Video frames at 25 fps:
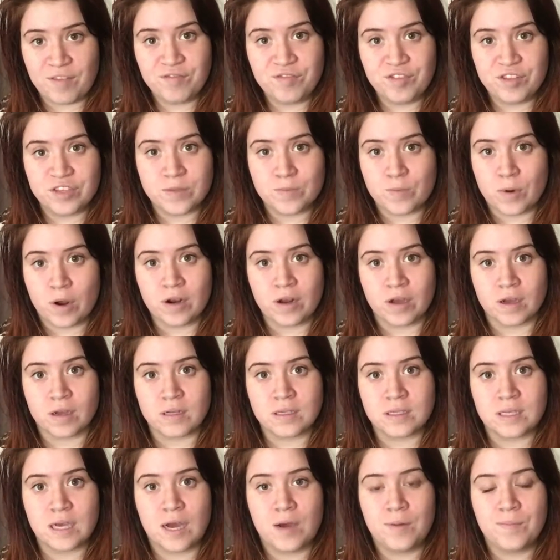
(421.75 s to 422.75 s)
love this
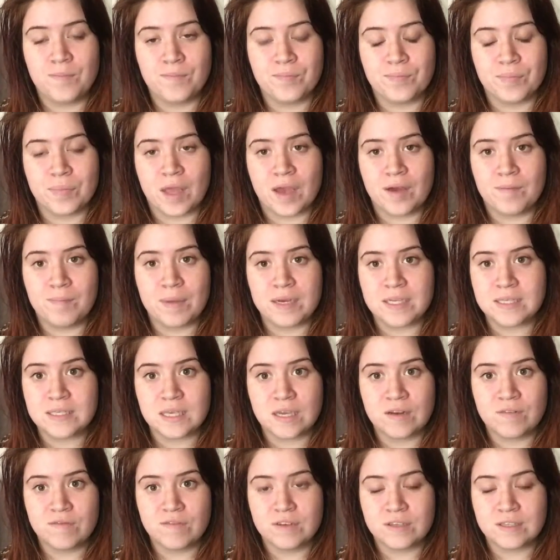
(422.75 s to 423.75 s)
product. My
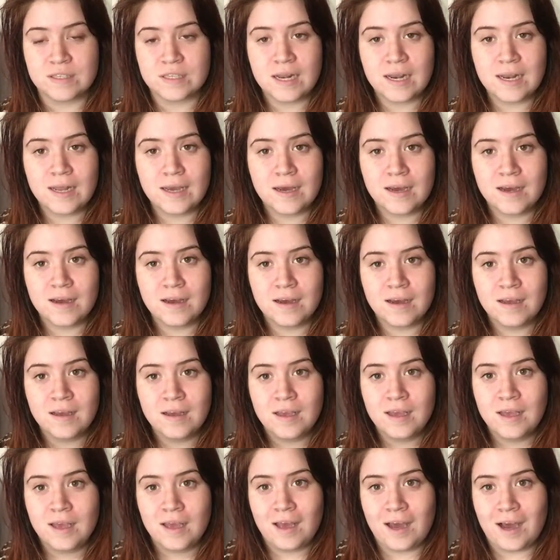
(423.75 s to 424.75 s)
skin feels clear.
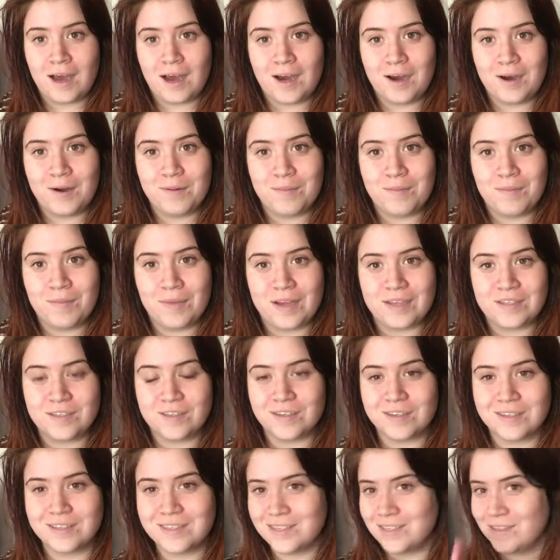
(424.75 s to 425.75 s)
As
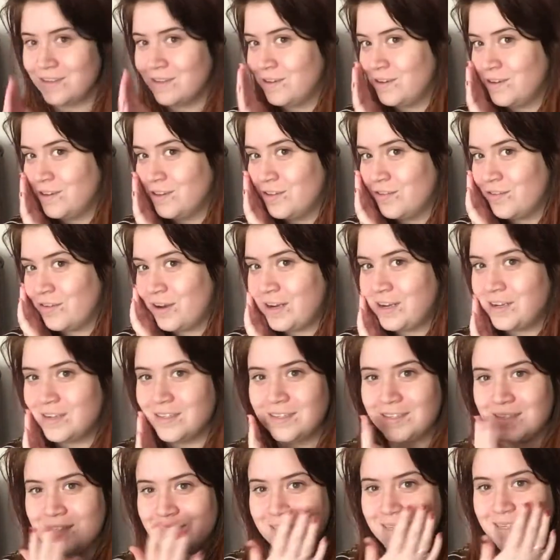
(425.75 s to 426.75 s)
you can see, the
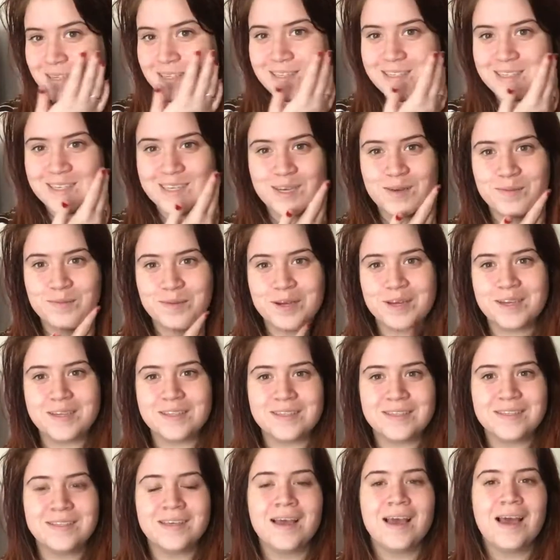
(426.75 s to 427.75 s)
redness is easing a
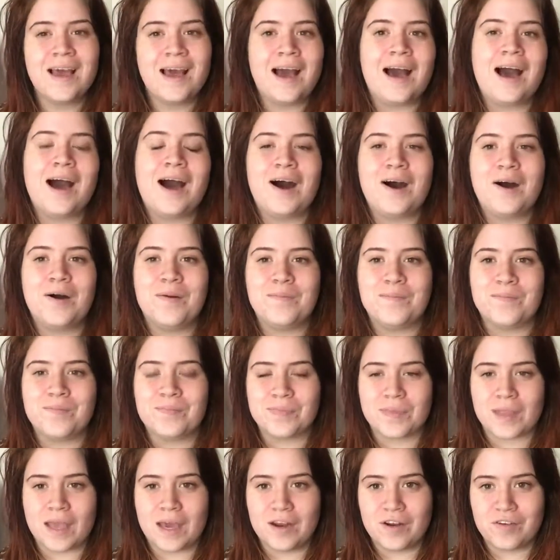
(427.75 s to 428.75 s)
bit,
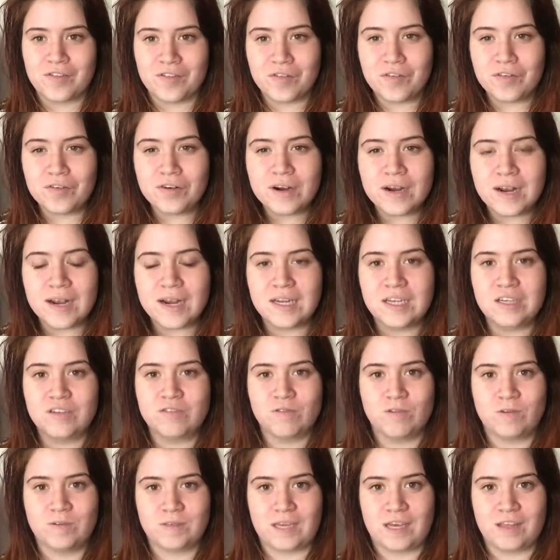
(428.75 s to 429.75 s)
and it really
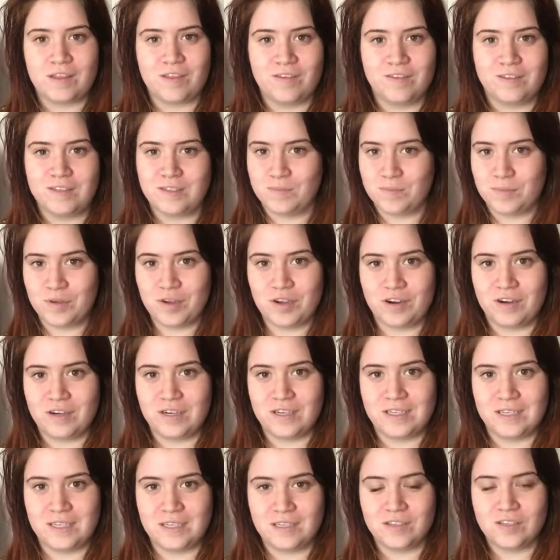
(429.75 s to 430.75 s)
draws out those
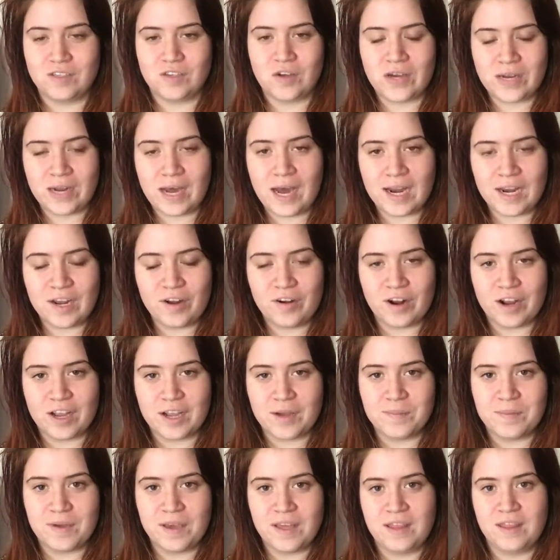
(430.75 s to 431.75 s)
impurities. So I'd highly
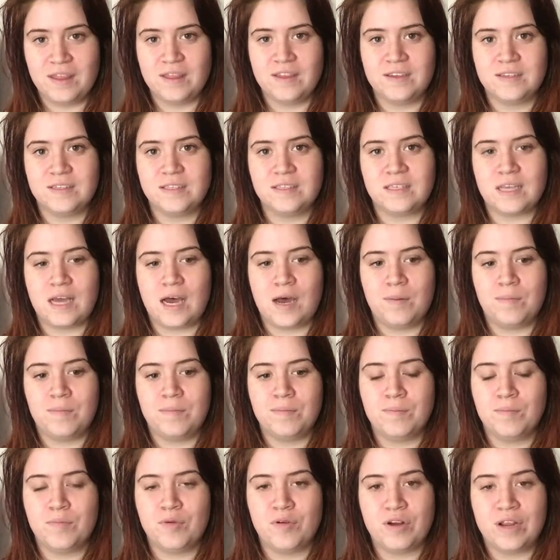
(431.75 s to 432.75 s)
recommend this
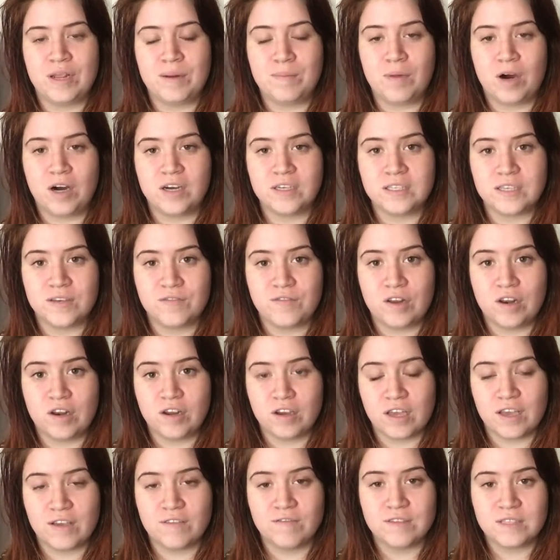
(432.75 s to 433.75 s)
marine mask if you're
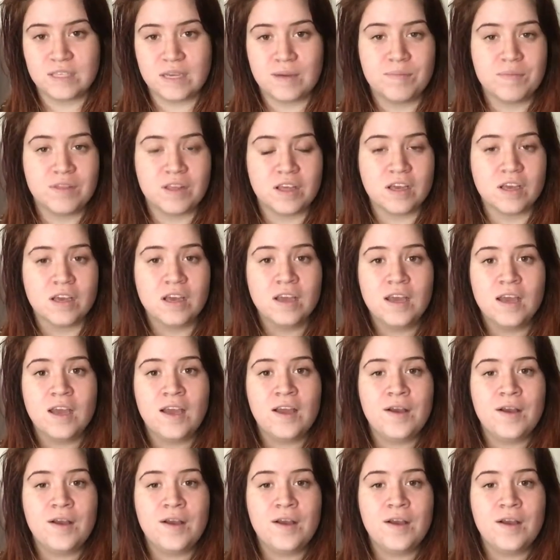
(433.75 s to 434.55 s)
looking for something